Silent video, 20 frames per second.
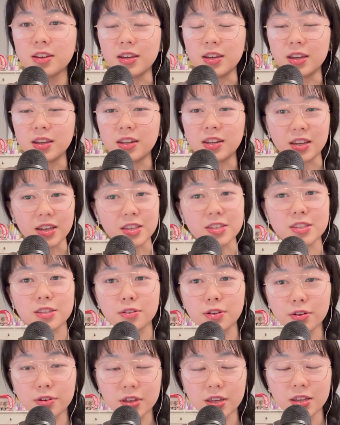and it's
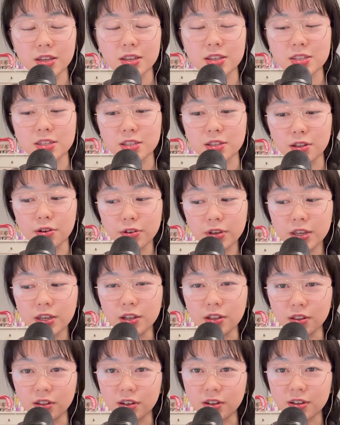low key, it's low key
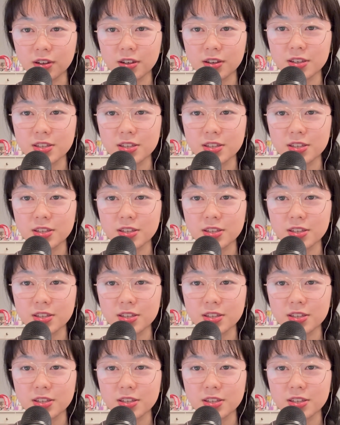a look.